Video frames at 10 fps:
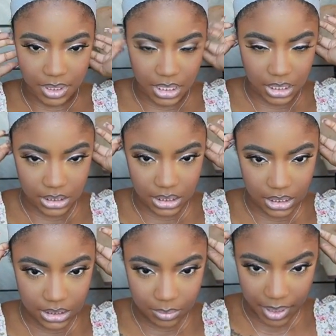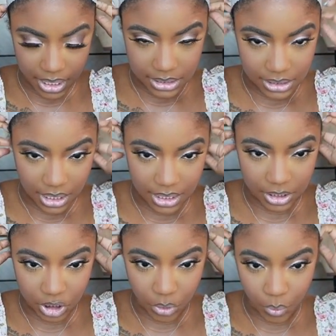Because these bands say
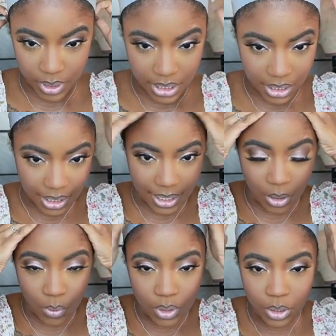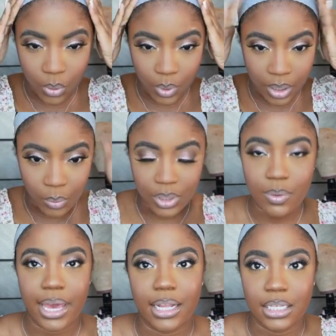that your wig ain't going nowhere when
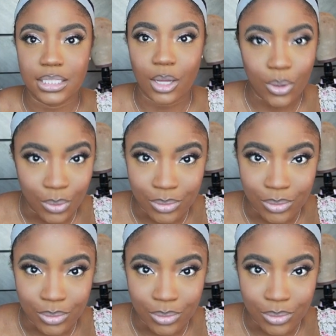you have these on.